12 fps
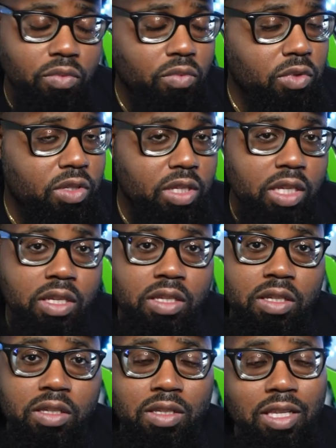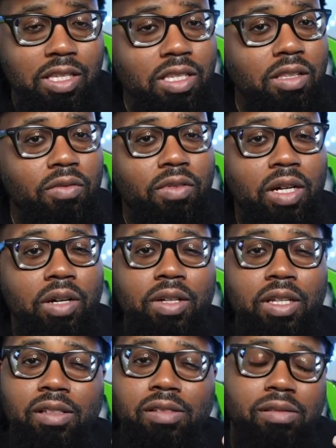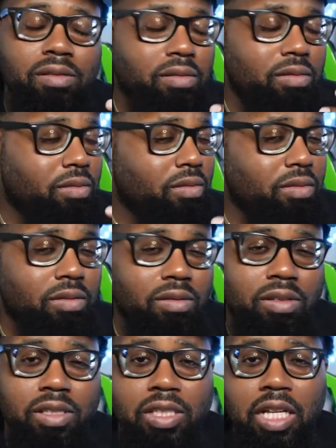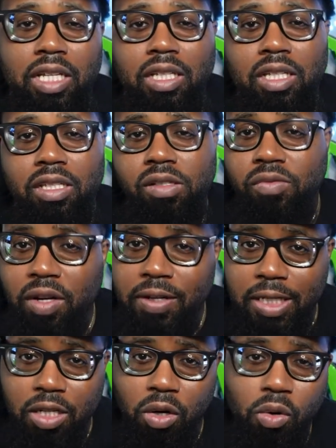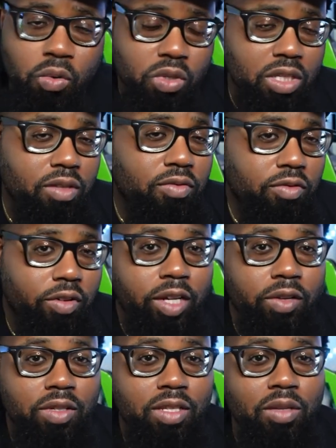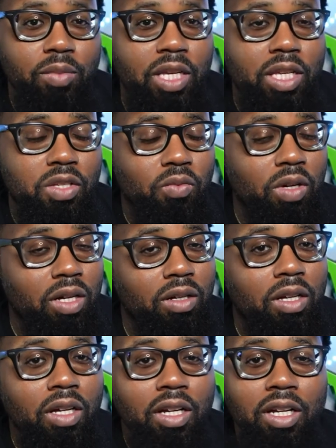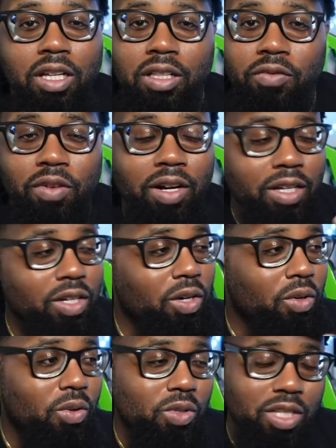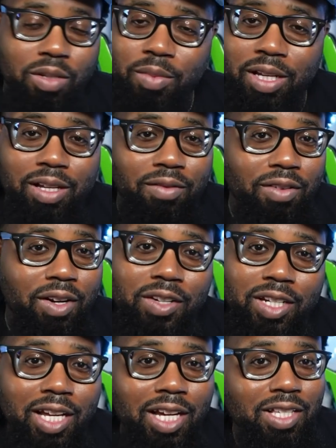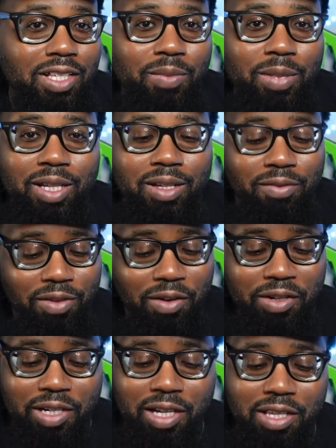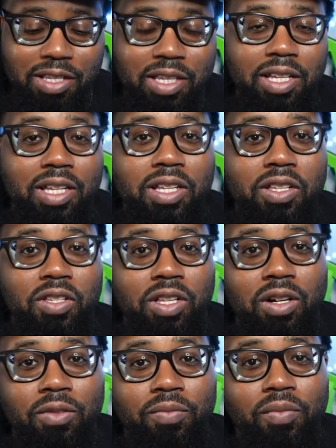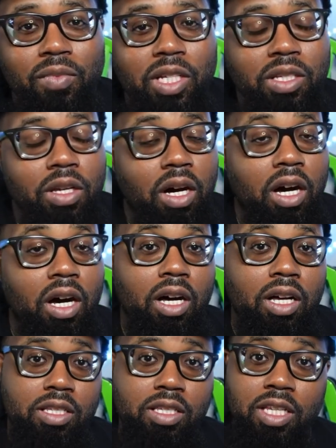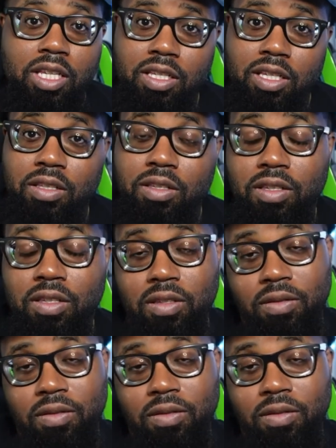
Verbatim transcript: seasons. This is a very, it's like, it's a very cozy fragrance to me as well. Very cozy, man. Very nice, man. Very nice. So, your uh, seasons,